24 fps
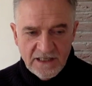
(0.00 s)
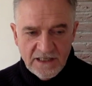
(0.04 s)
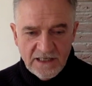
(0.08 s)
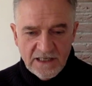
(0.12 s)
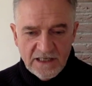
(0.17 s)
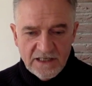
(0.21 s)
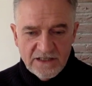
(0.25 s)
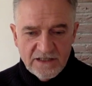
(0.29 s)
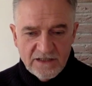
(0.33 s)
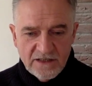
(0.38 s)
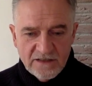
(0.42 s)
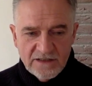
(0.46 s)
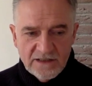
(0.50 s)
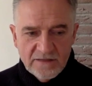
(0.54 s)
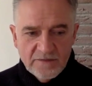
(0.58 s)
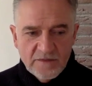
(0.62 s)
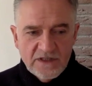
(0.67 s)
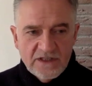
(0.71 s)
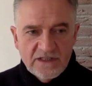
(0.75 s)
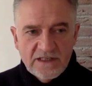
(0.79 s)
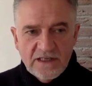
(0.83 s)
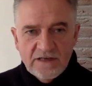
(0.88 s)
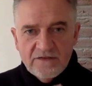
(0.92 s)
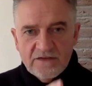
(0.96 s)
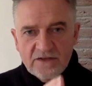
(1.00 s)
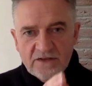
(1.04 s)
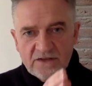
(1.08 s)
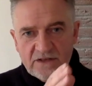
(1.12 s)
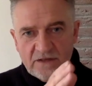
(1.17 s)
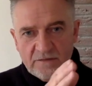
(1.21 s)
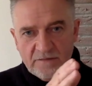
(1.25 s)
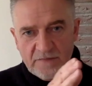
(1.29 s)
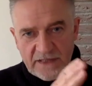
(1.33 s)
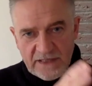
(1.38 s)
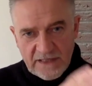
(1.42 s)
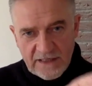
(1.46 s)
is something which gives us
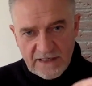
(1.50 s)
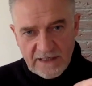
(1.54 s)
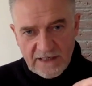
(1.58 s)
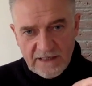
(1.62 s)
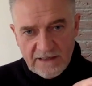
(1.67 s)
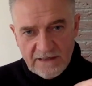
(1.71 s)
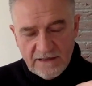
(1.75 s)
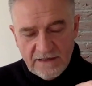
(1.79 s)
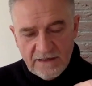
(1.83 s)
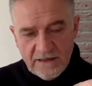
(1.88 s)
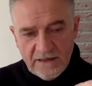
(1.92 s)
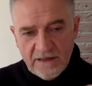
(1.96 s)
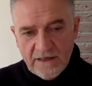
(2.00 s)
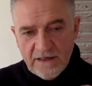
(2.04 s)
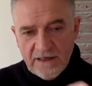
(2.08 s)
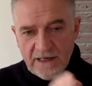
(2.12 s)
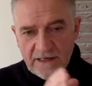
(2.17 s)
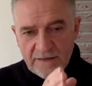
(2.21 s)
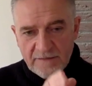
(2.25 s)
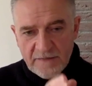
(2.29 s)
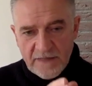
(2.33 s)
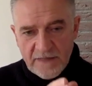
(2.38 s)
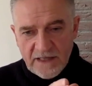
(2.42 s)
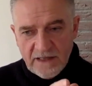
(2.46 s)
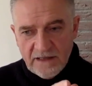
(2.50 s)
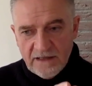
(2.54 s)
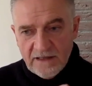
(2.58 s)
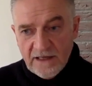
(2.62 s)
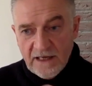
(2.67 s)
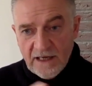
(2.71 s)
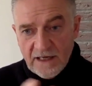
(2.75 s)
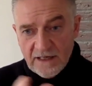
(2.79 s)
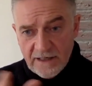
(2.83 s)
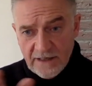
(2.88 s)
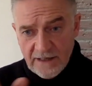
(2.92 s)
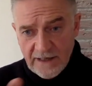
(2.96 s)
a beginning, a middle,
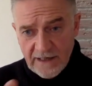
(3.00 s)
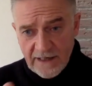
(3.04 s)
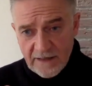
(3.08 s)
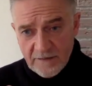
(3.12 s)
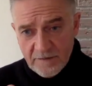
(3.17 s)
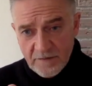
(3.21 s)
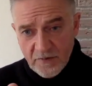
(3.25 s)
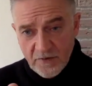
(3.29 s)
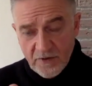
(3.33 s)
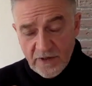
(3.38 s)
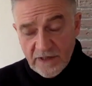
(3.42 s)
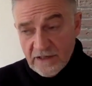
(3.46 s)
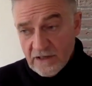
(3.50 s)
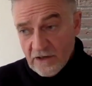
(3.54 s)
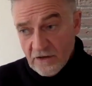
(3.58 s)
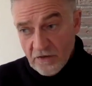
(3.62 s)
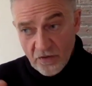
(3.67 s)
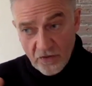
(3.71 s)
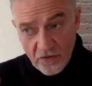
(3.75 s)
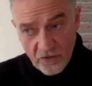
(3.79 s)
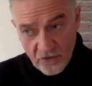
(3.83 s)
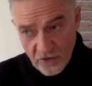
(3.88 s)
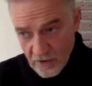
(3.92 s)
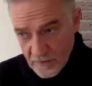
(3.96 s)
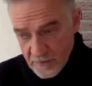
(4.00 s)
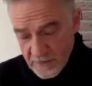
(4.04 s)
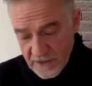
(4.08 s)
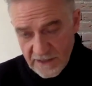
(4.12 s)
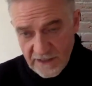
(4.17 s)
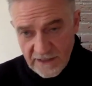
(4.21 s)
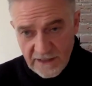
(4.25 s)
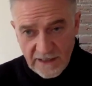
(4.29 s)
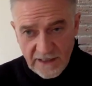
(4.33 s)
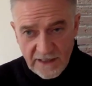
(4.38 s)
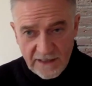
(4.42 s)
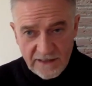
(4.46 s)
and an end point, normally the
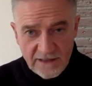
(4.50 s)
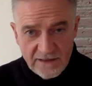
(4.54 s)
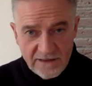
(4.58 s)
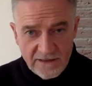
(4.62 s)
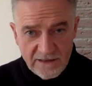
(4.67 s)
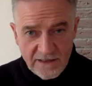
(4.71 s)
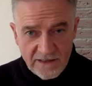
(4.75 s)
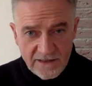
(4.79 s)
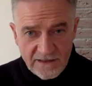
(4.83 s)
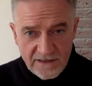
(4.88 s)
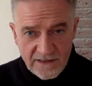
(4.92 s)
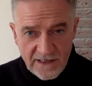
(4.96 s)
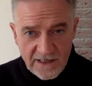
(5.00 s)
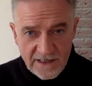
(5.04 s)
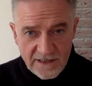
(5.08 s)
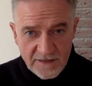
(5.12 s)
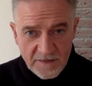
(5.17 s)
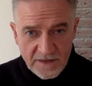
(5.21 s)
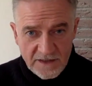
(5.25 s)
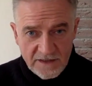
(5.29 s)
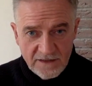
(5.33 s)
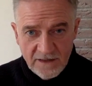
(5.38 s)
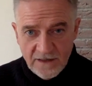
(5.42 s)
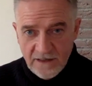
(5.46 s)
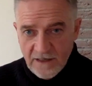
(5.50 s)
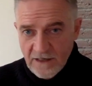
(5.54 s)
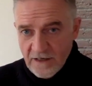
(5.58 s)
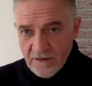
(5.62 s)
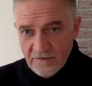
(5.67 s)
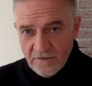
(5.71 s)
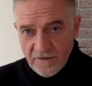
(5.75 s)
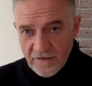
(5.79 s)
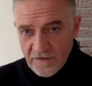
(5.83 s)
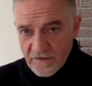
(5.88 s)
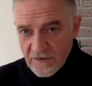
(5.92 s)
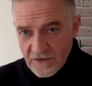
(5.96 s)
end is an assessment,
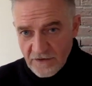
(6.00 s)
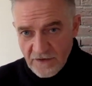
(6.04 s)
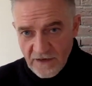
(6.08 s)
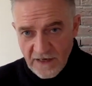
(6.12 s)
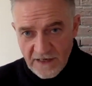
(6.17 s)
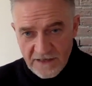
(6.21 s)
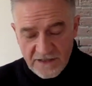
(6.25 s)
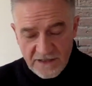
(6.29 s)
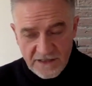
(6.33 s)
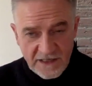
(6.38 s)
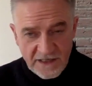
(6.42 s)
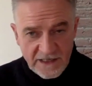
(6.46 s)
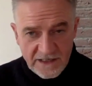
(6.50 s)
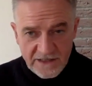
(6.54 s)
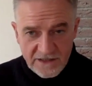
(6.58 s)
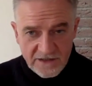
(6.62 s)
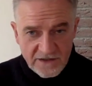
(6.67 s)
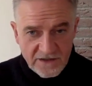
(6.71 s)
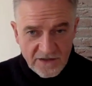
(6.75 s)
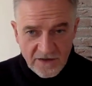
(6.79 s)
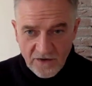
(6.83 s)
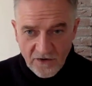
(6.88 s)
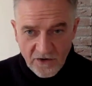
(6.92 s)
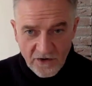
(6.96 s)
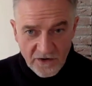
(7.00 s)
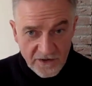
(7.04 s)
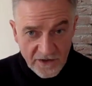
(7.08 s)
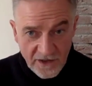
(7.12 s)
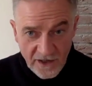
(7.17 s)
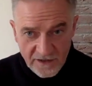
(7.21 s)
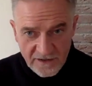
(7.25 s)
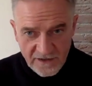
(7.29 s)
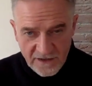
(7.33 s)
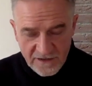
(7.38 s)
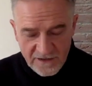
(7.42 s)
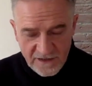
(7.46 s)
with a graduation or
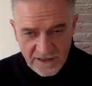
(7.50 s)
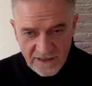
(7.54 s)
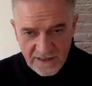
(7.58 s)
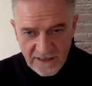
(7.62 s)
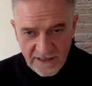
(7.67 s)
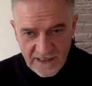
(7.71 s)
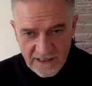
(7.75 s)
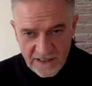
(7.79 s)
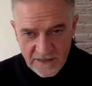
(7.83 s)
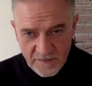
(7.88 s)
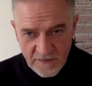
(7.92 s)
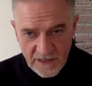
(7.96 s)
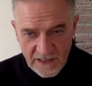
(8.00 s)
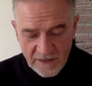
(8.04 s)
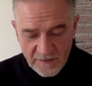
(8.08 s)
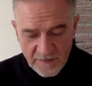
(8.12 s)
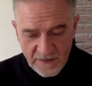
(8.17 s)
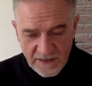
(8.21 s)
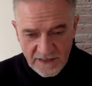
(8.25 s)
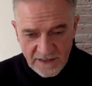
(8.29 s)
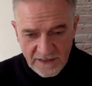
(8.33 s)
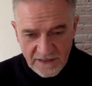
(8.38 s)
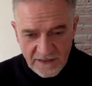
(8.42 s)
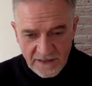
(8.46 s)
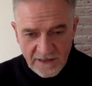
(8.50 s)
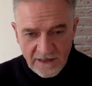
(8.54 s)
not, as the case may be,